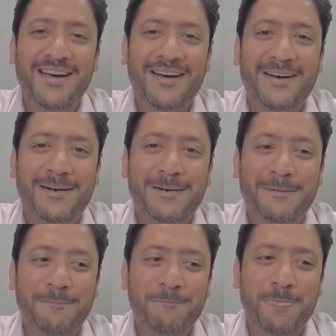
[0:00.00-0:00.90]

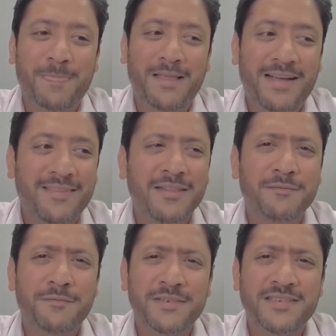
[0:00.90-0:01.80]
I think
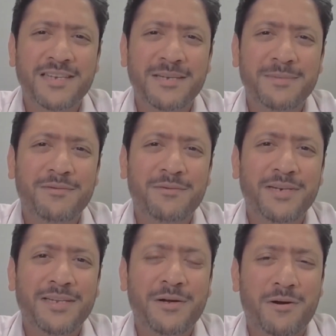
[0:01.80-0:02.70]
the first time it
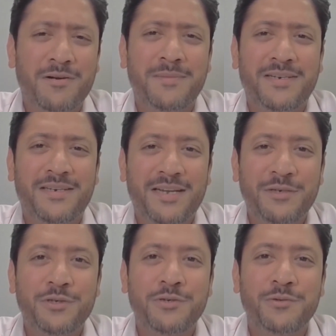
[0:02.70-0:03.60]
really caught my
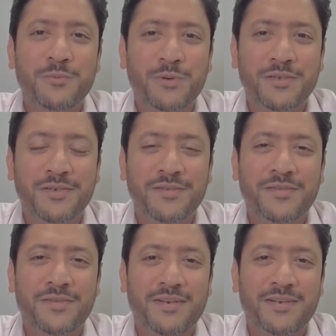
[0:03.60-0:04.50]
attention
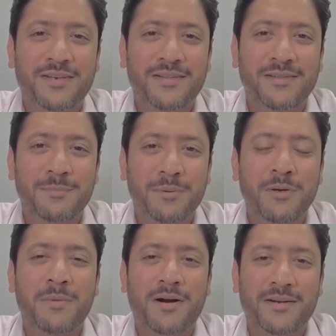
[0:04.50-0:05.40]
was the
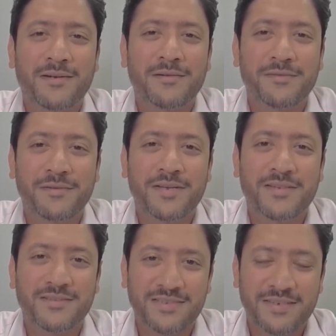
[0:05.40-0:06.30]
bull market of
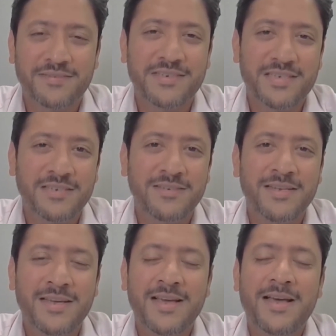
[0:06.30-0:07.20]
2017.